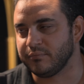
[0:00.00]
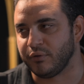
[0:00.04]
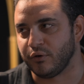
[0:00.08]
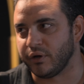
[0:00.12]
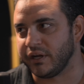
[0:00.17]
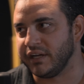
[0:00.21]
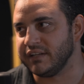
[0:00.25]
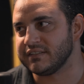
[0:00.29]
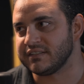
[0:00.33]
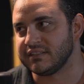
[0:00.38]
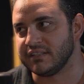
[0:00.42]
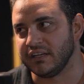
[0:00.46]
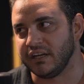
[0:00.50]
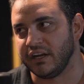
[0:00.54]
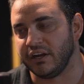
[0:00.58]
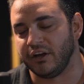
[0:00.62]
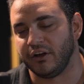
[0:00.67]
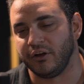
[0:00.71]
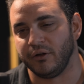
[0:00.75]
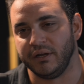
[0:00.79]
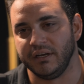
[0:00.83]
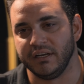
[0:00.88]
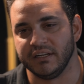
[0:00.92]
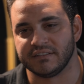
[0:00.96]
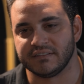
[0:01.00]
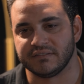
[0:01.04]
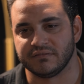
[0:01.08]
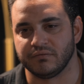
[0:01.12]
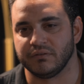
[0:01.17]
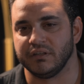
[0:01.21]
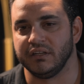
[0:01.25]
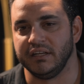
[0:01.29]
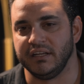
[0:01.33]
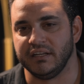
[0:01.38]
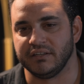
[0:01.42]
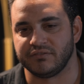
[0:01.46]
points, you know, and it's
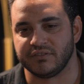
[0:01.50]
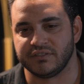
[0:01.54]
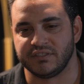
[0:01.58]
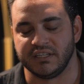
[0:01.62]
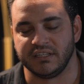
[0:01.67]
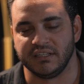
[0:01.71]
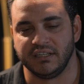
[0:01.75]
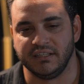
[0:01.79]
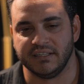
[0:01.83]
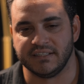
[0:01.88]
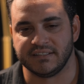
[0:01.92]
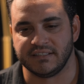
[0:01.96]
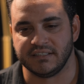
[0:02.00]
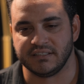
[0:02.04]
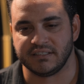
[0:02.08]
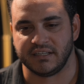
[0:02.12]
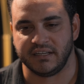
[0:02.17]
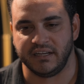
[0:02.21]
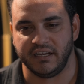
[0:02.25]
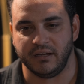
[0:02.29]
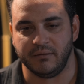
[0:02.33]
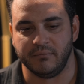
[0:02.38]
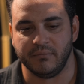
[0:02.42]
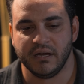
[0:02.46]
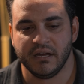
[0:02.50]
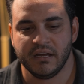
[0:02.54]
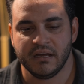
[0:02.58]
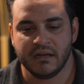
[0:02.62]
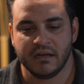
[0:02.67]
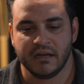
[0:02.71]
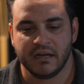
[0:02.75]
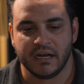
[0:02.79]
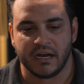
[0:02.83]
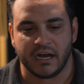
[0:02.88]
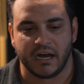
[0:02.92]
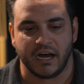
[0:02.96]
really interesting to listen to him.
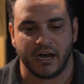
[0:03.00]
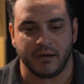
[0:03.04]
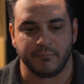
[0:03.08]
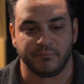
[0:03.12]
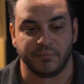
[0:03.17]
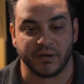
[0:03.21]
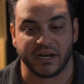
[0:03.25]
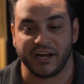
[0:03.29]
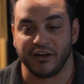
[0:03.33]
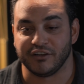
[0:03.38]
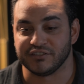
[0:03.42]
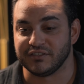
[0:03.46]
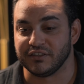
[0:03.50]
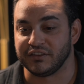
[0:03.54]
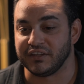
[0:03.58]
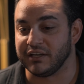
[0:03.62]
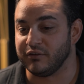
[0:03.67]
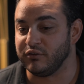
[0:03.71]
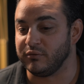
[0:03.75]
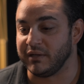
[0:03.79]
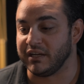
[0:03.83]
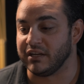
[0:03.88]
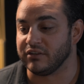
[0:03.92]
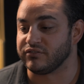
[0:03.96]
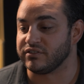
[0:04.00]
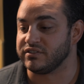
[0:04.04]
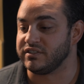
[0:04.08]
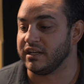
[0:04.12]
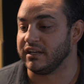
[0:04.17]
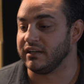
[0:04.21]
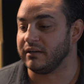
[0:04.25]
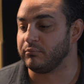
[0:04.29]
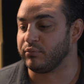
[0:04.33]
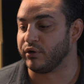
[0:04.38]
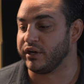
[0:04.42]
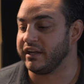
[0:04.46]
Um, but I also think it would be interesting
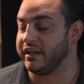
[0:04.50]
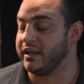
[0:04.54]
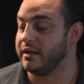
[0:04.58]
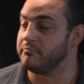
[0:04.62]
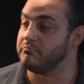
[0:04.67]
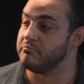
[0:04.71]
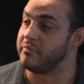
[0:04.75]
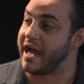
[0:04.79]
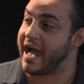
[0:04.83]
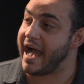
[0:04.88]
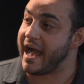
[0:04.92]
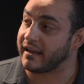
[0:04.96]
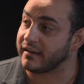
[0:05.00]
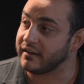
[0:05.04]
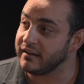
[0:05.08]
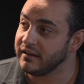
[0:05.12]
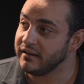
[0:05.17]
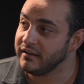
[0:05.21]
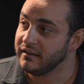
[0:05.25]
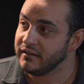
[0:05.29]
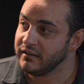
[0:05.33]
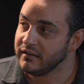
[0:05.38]
to bring him back